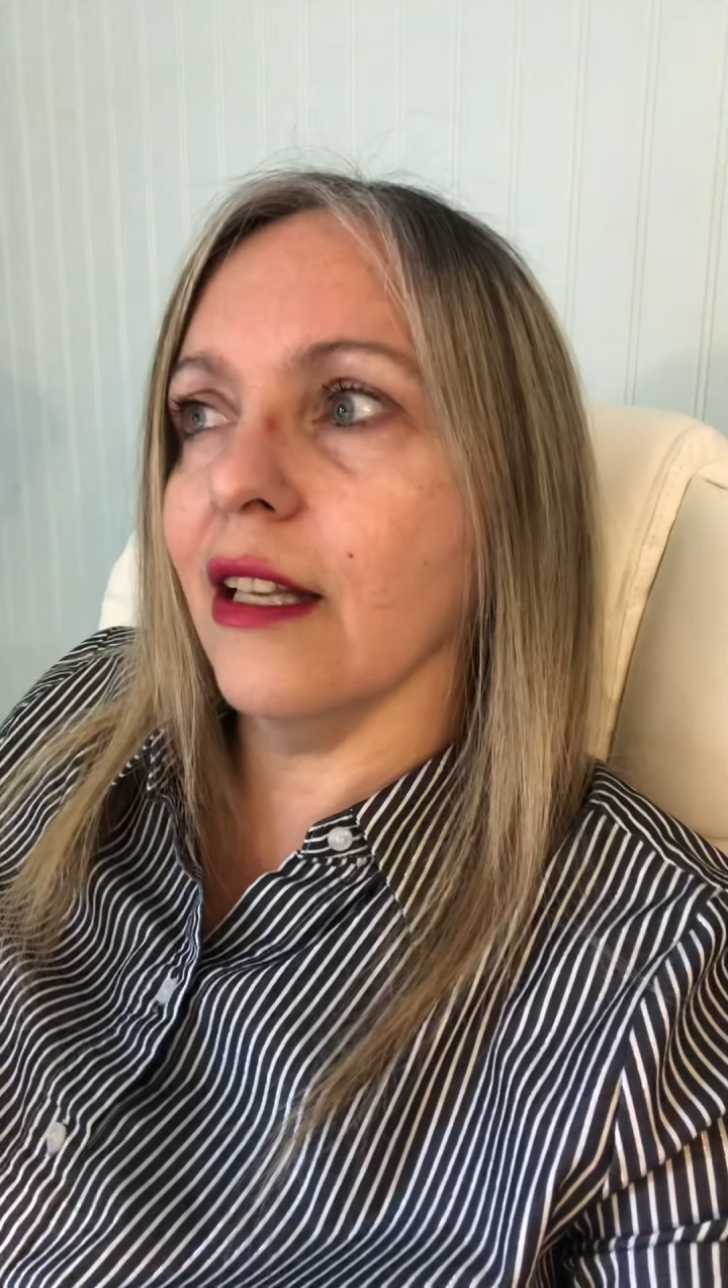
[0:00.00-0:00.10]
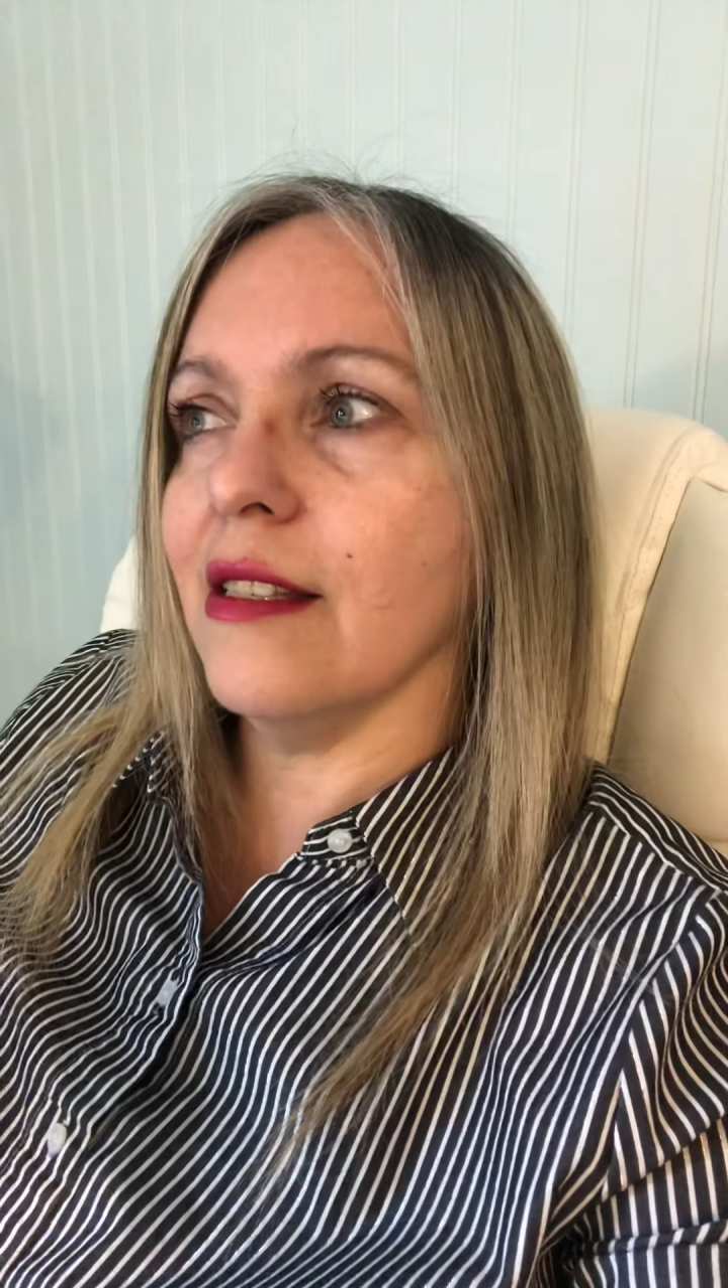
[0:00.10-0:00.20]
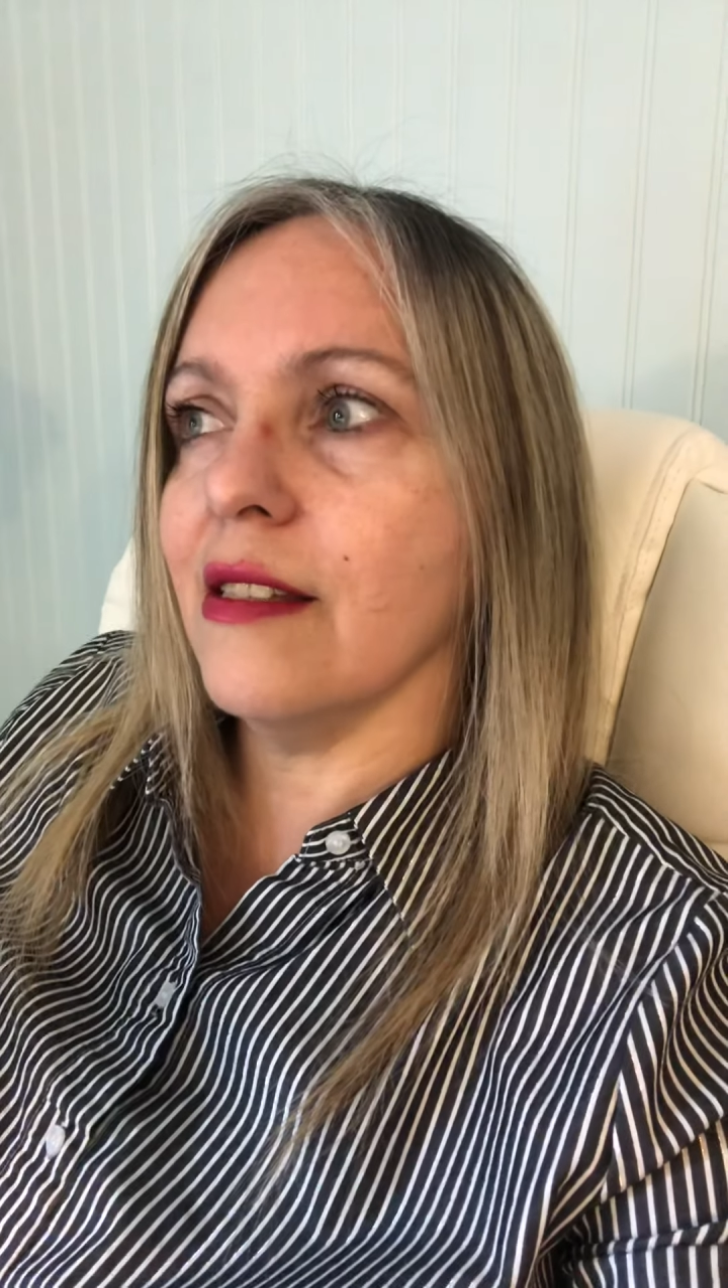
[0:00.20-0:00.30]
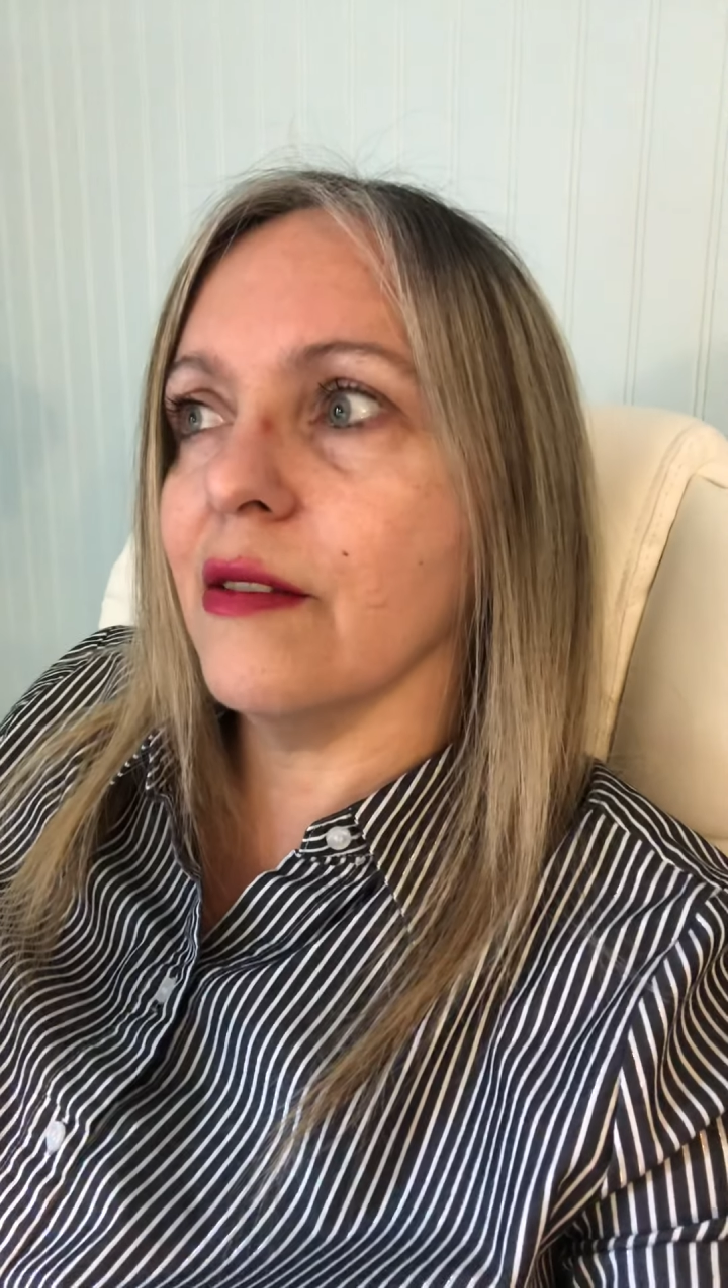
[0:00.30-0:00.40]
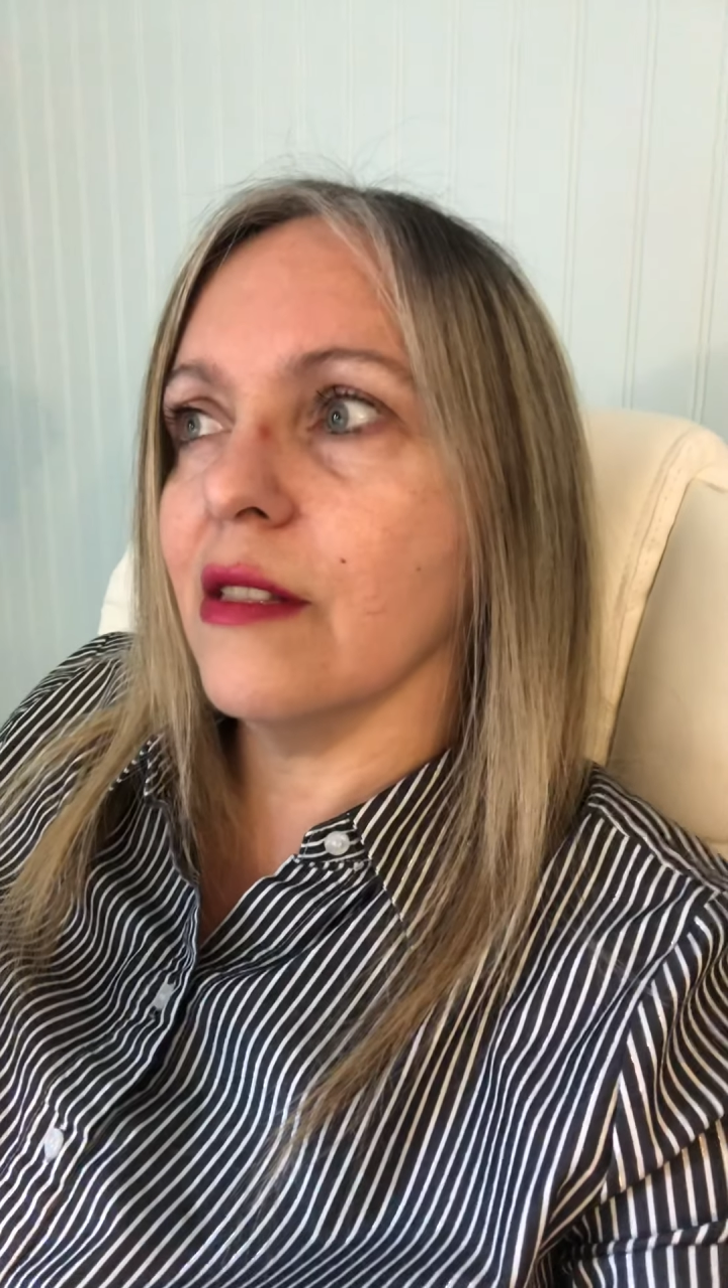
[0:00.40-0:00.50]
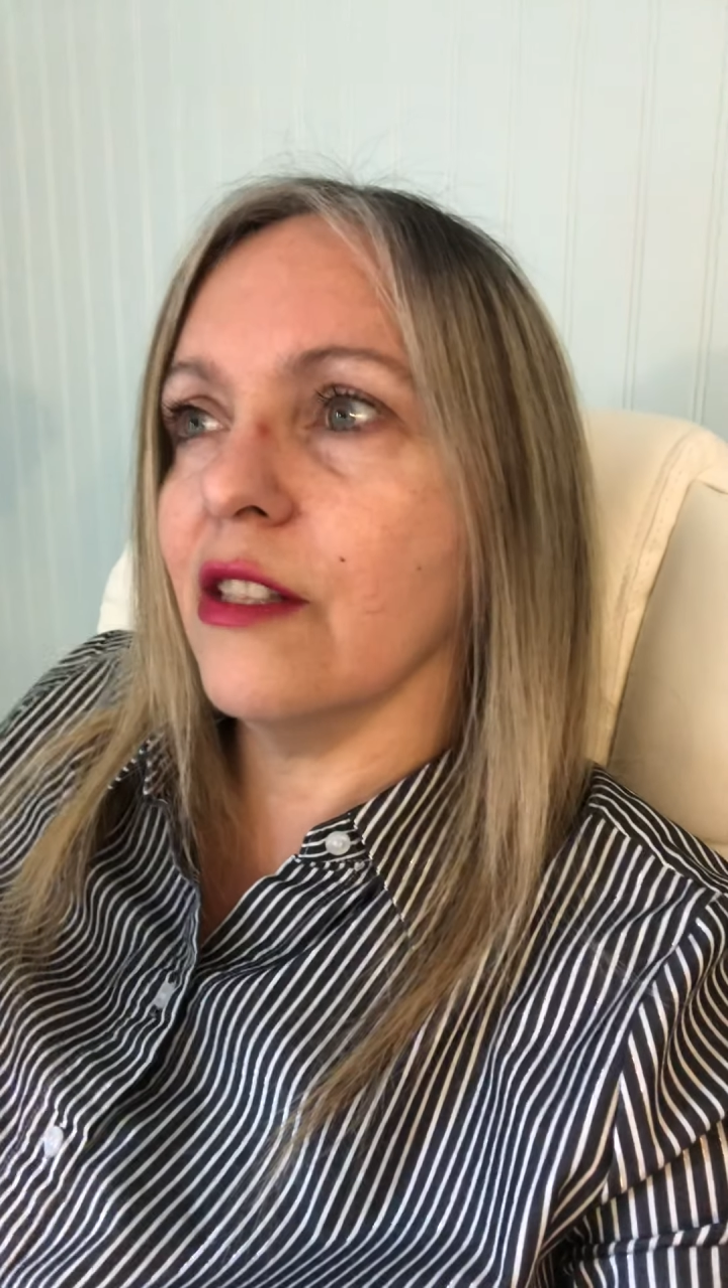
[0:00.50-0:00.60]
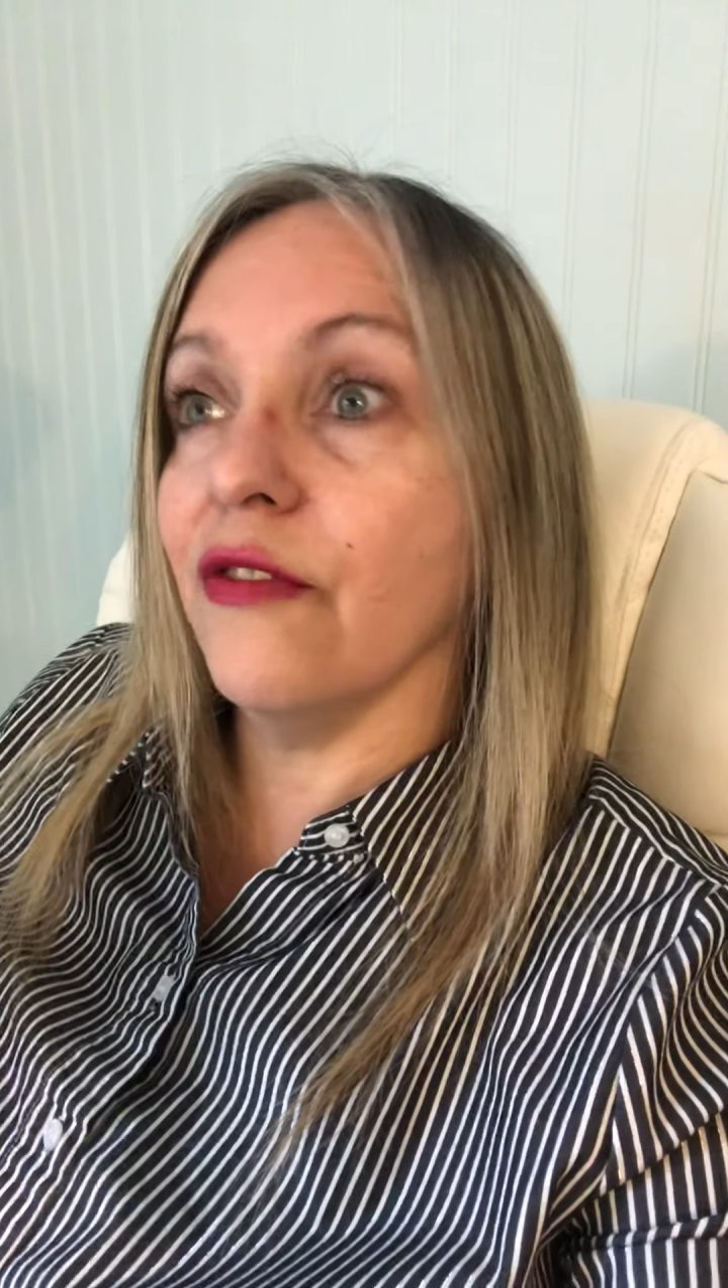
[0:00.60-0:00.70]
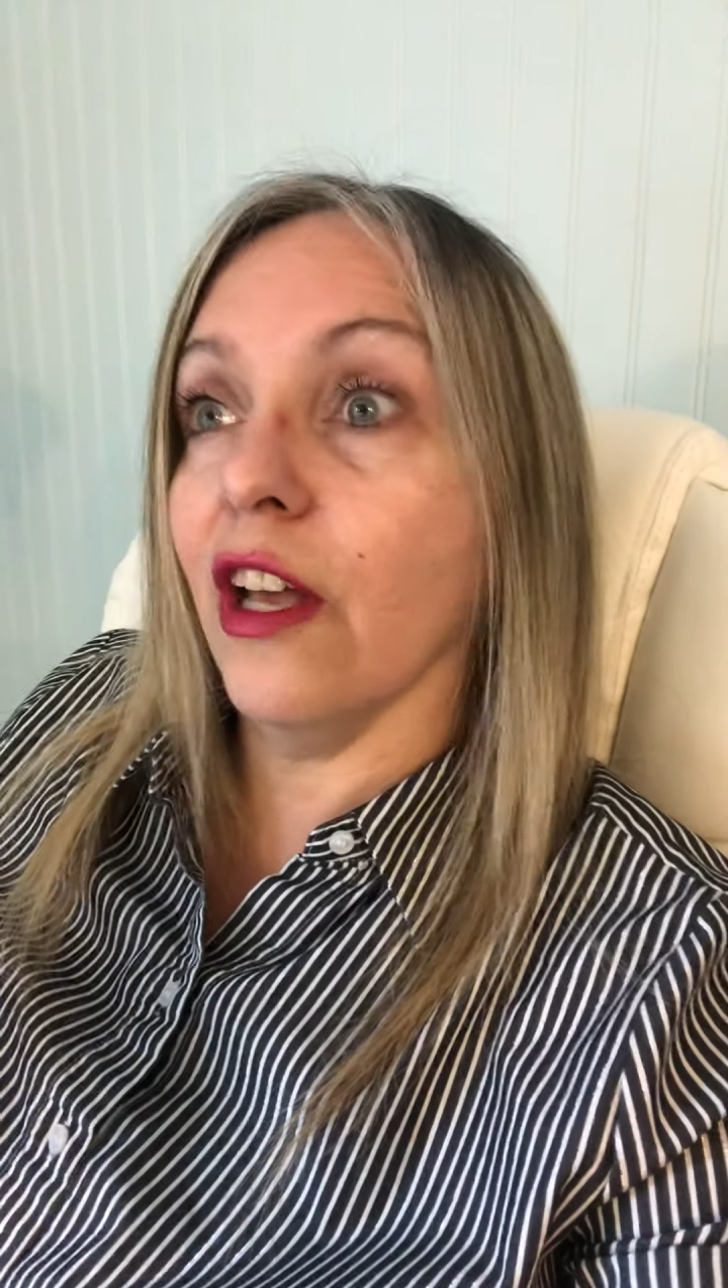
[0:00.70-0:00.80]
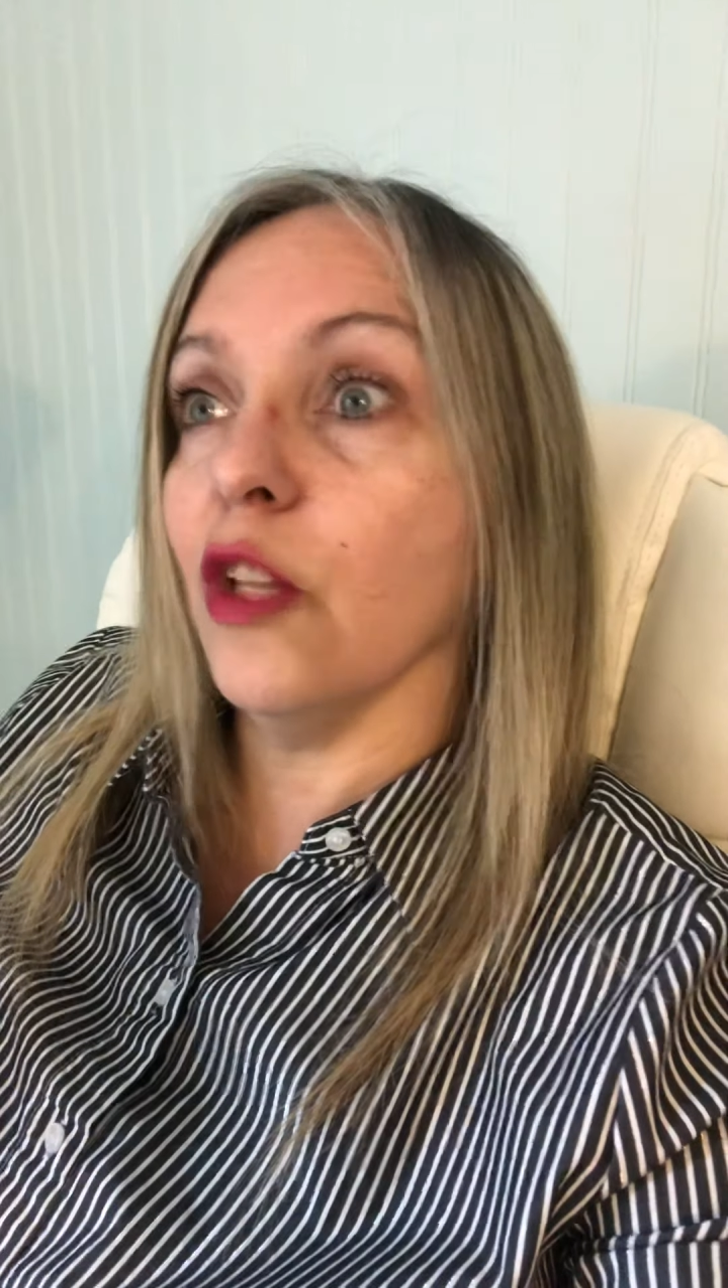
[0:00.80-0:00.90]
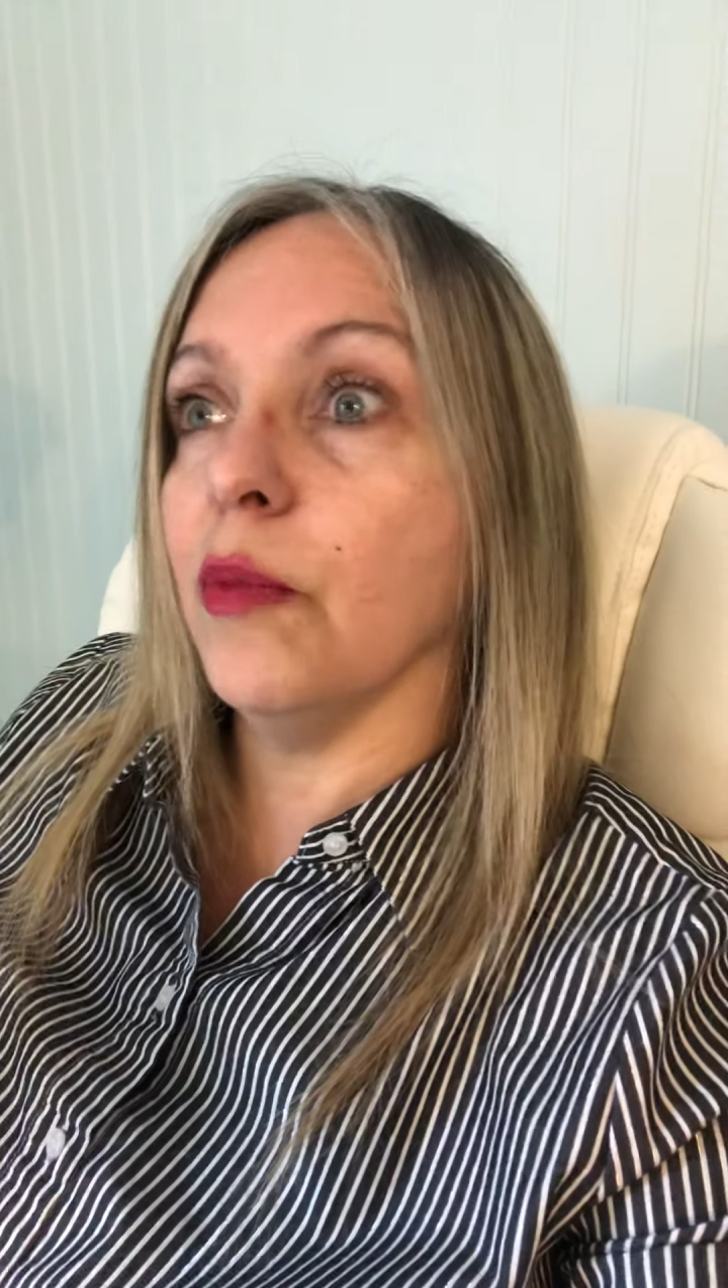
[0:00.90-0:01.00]
let's
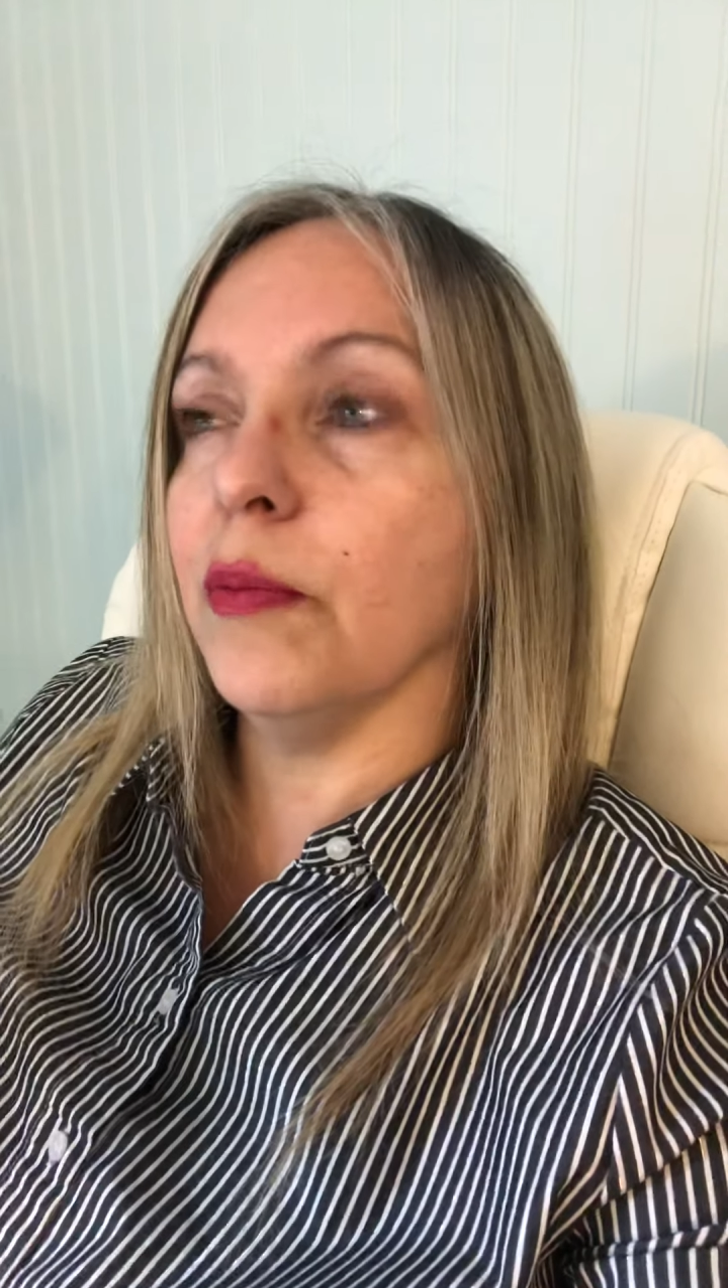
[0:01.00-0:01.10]
develop